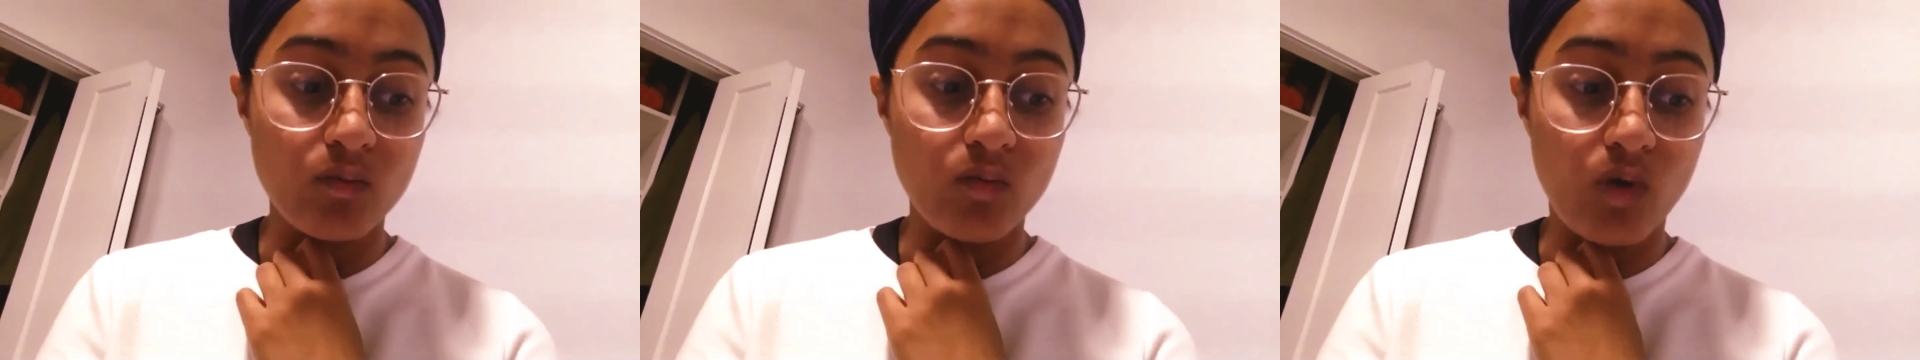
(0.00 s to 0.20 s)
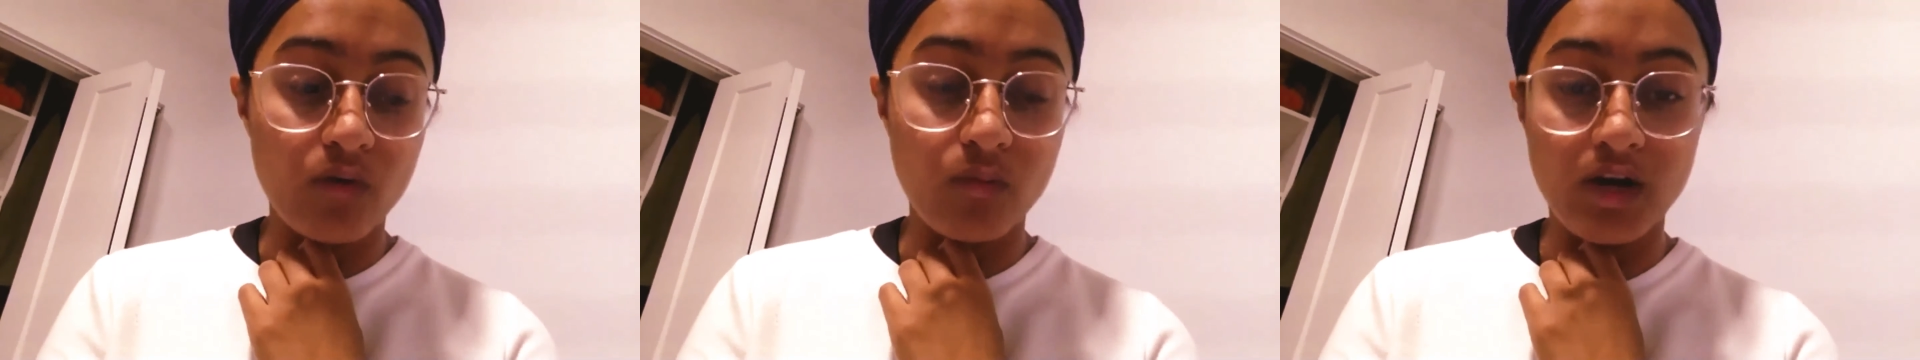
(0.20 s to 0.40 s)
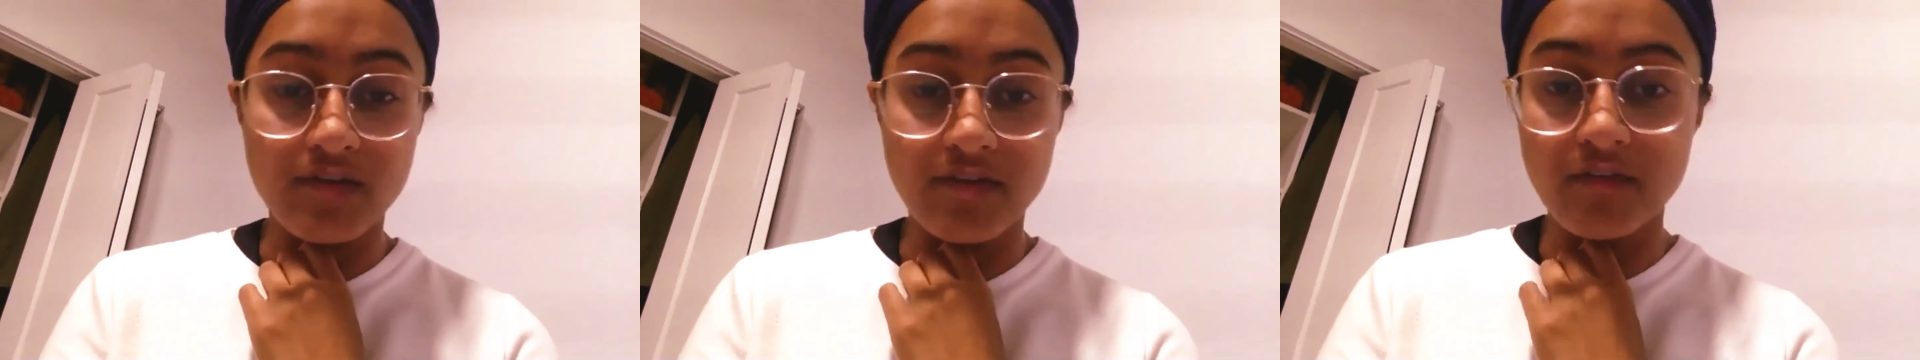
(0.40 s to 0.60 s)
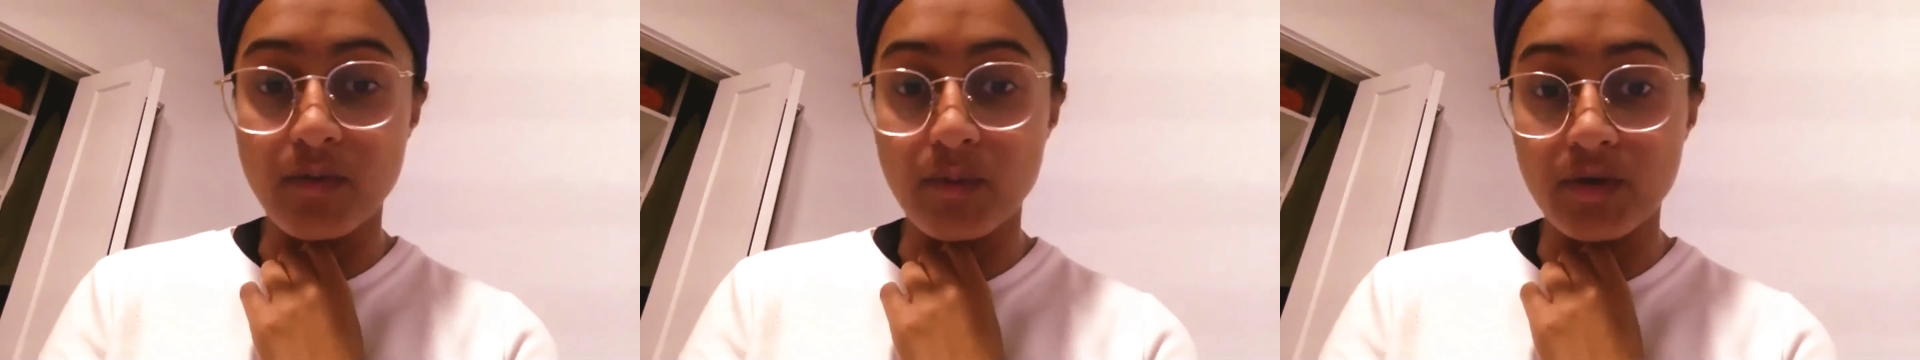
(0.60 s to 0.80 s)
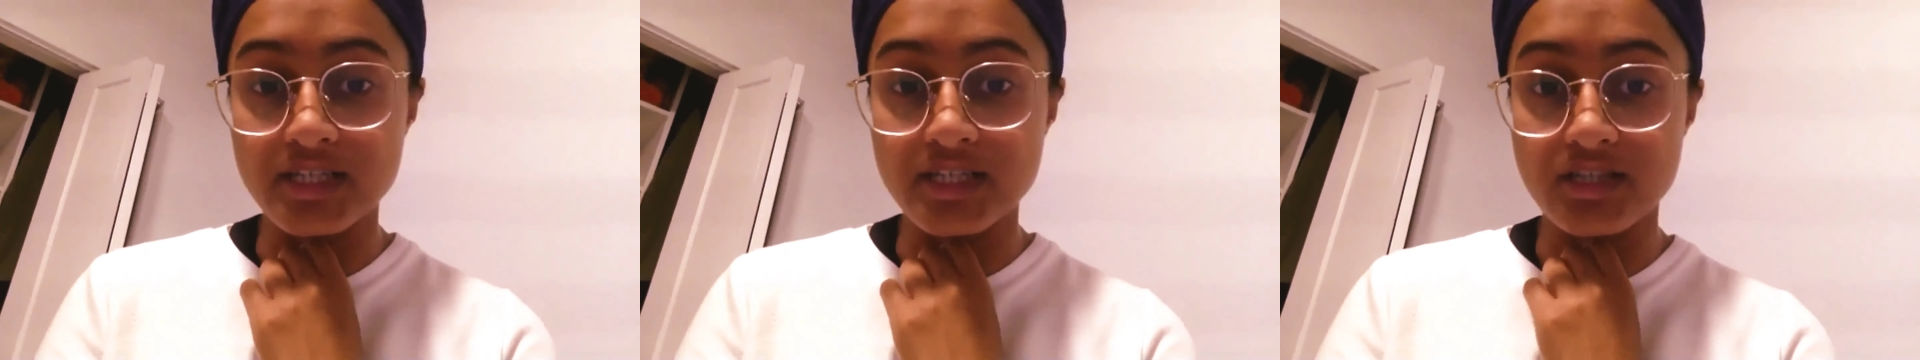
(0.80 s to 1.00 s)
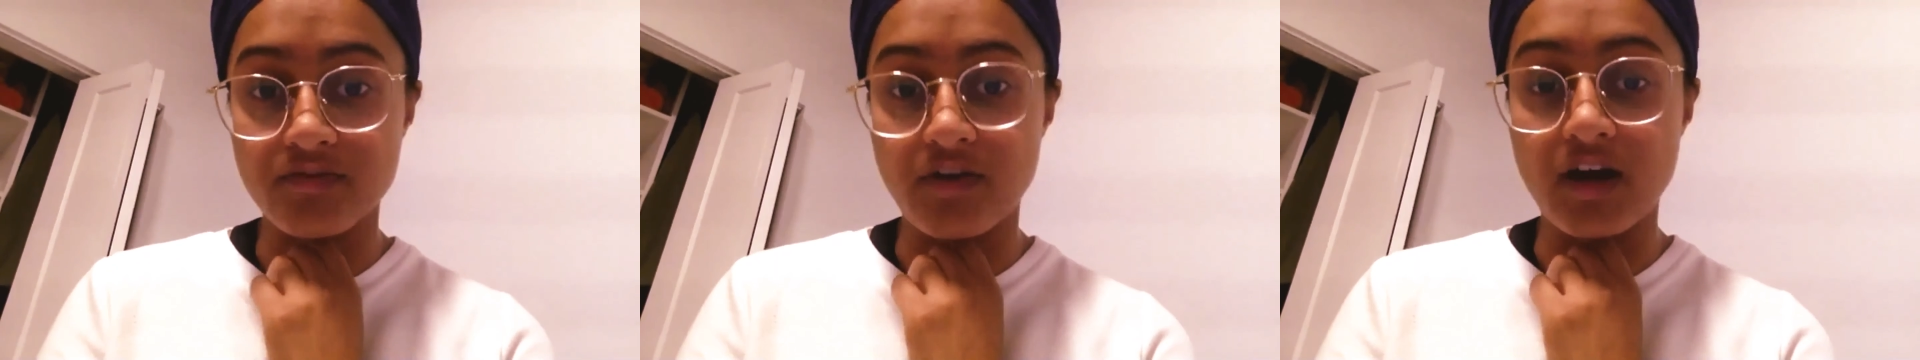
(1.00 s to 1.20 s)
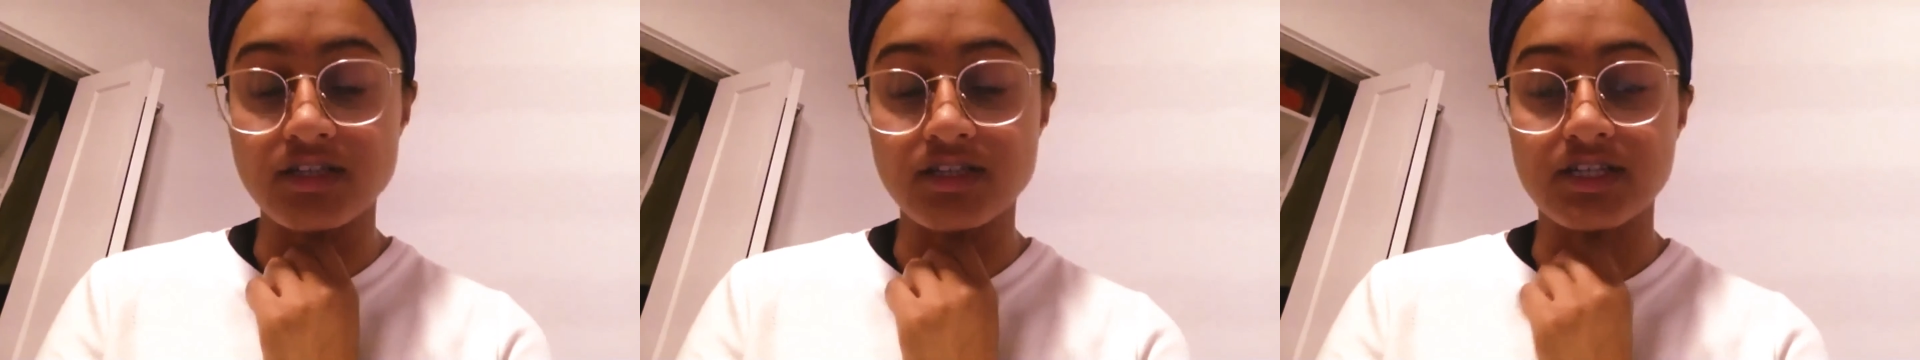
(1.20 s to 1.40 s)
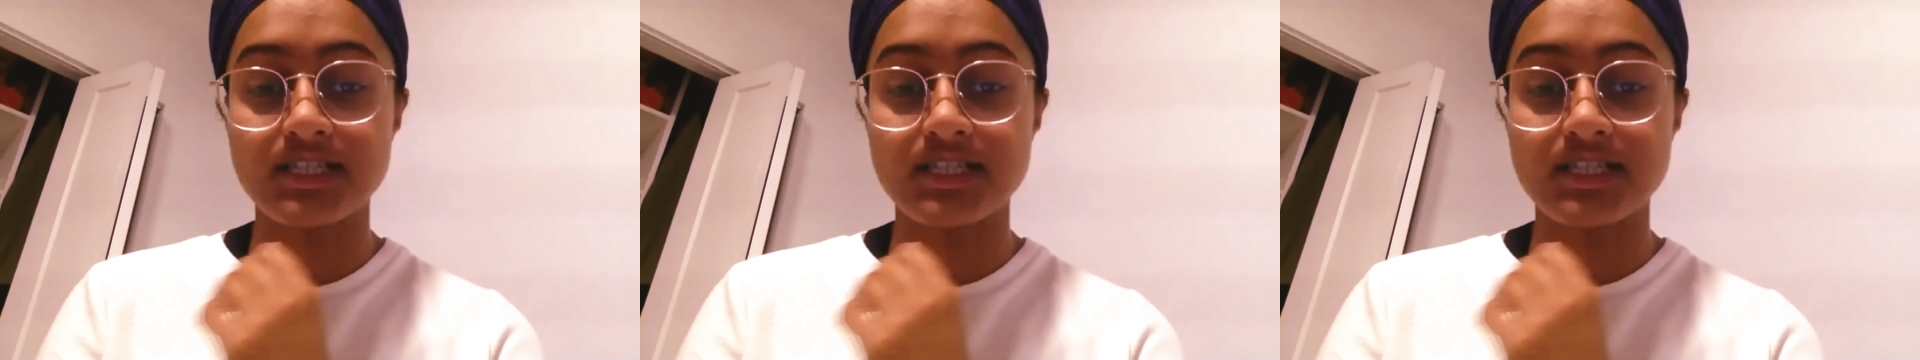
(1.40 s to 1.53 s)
one of our focuses for Asra is,